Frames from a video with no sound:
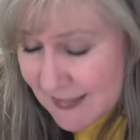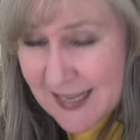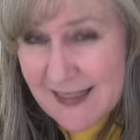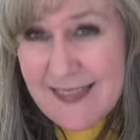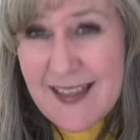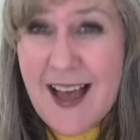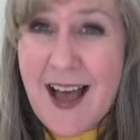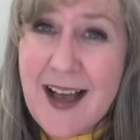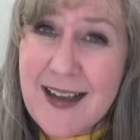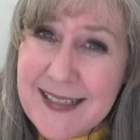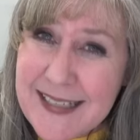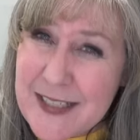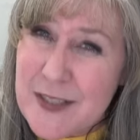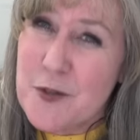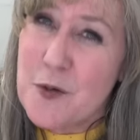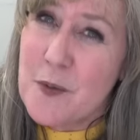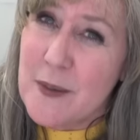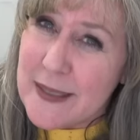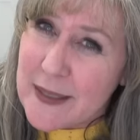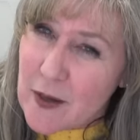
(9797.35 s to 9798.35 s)
the
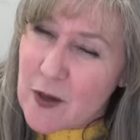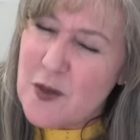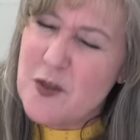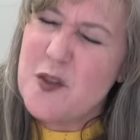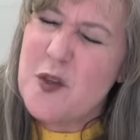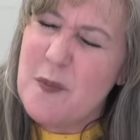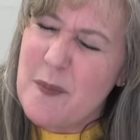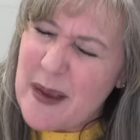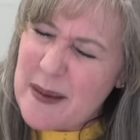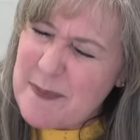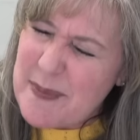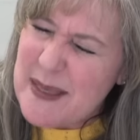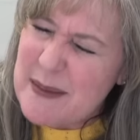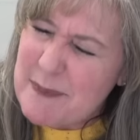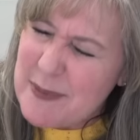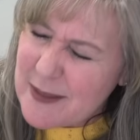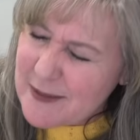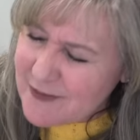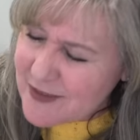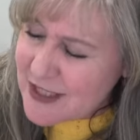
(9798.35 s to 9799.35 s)
Hunkydory also might be a
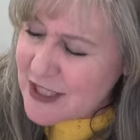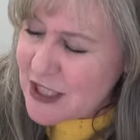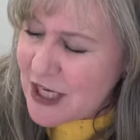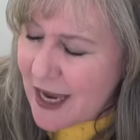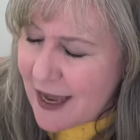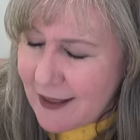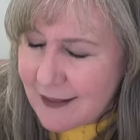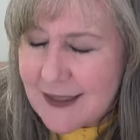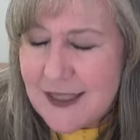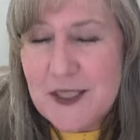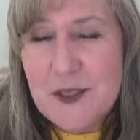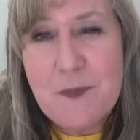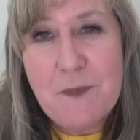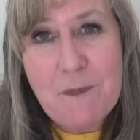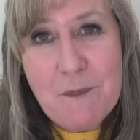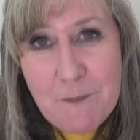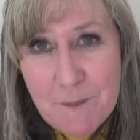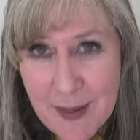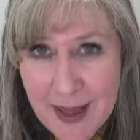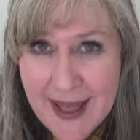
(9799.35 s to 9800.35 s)
bit of a challenge,
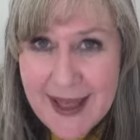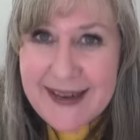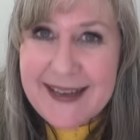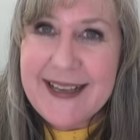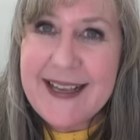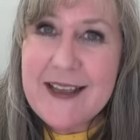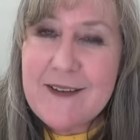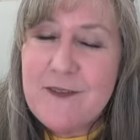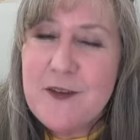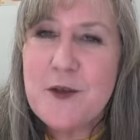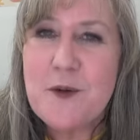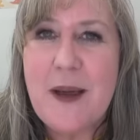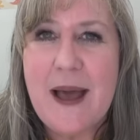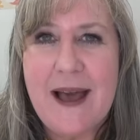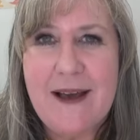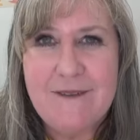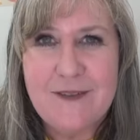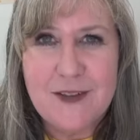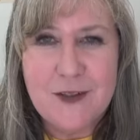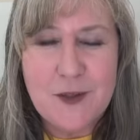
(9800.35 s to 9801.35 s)
but if you
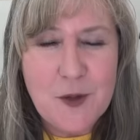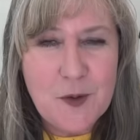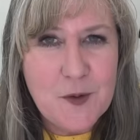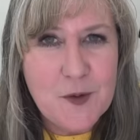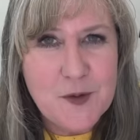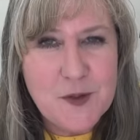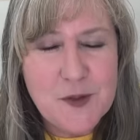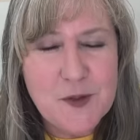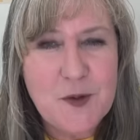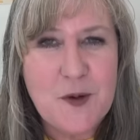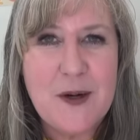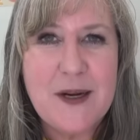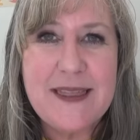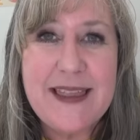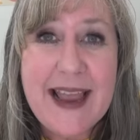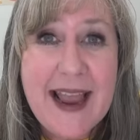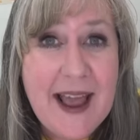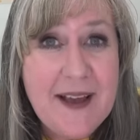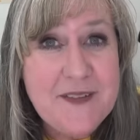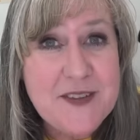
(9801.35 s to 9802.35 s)
have a local store and
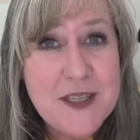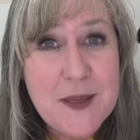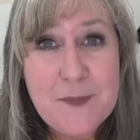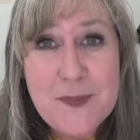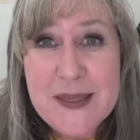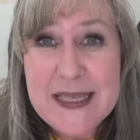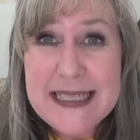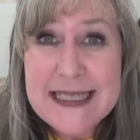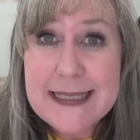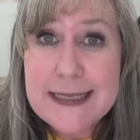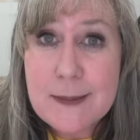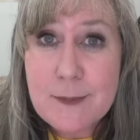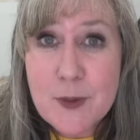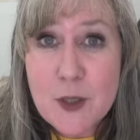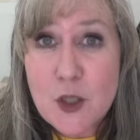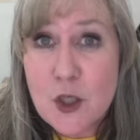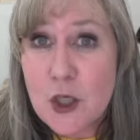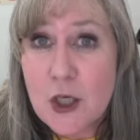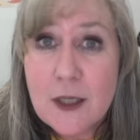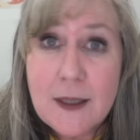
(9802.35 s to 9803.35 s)
they have something
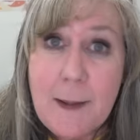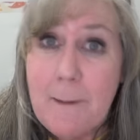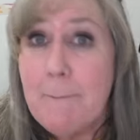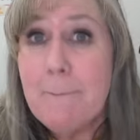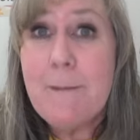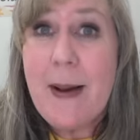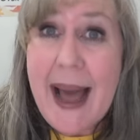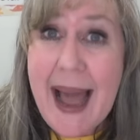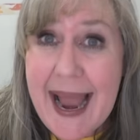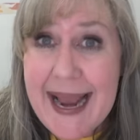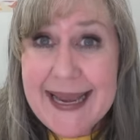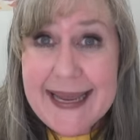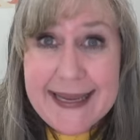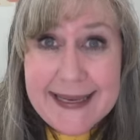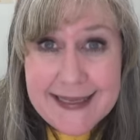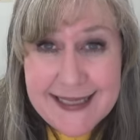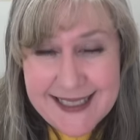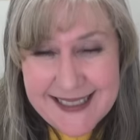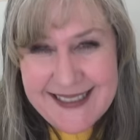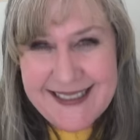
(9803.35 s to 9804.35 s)
similar, buy
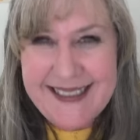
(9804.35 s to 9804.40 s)
it.